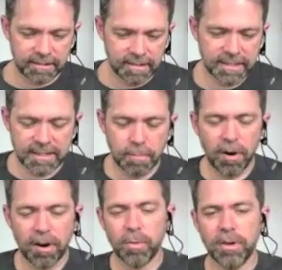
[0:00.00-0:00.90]
this is a
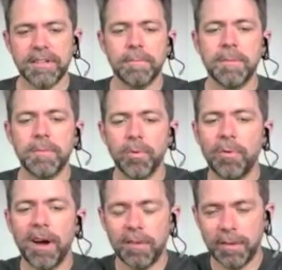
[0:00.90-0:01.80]
part where some people will
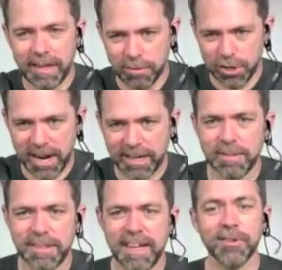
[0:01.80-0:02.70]
probably object,
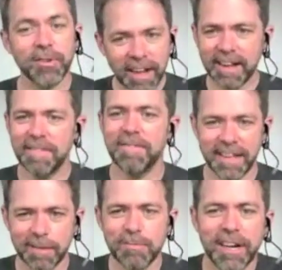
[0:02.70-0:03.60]
but that's okay.
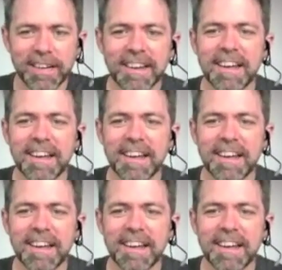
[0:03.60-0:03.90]
They can object.